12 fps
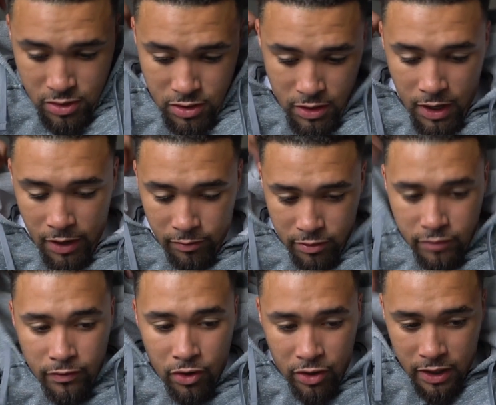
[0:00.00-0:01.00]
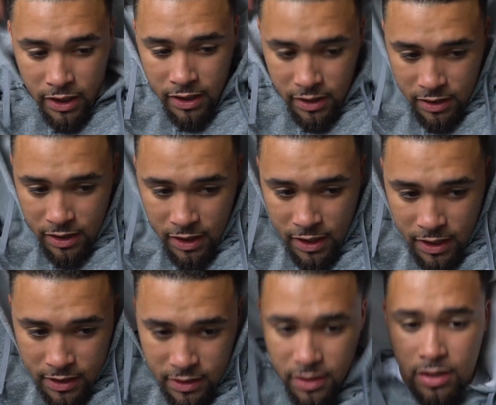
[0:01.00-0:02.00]
that I was vlogging
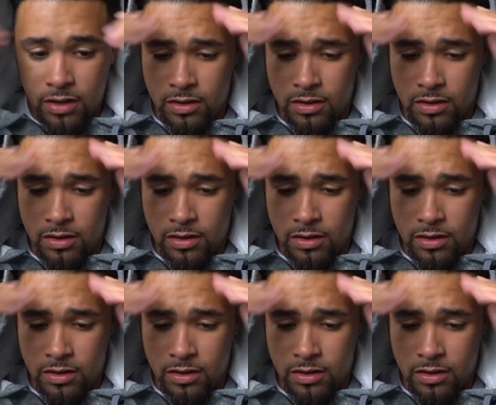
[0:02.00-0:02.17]
and